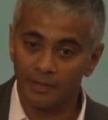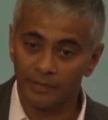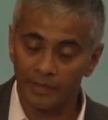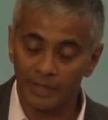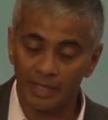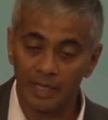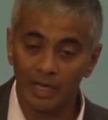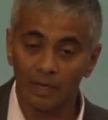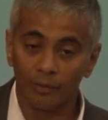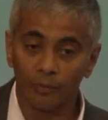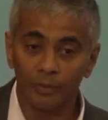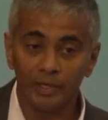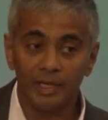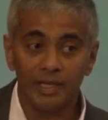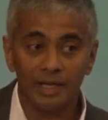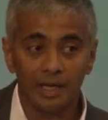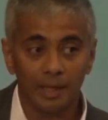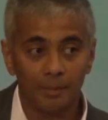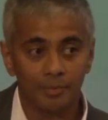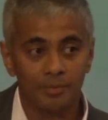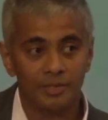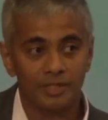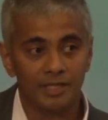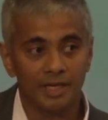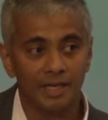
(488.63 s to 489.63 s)
The only
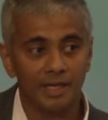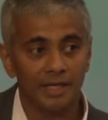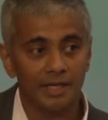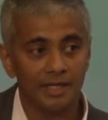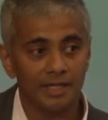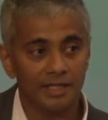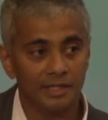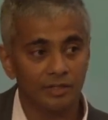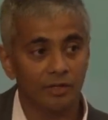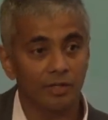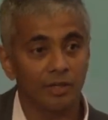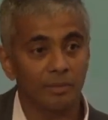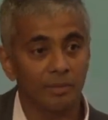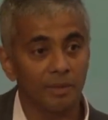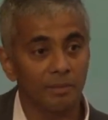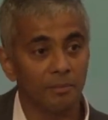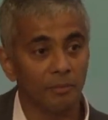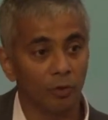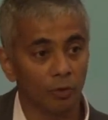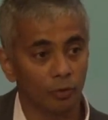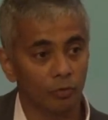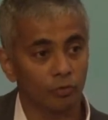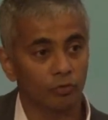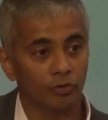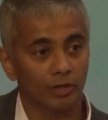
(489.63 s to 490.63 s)
upside is going to be
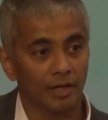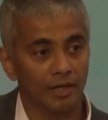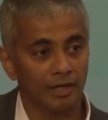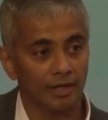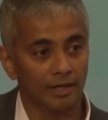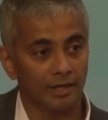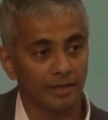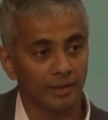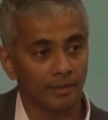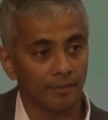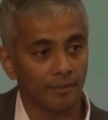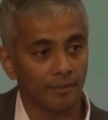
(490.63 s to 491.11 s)
more trade.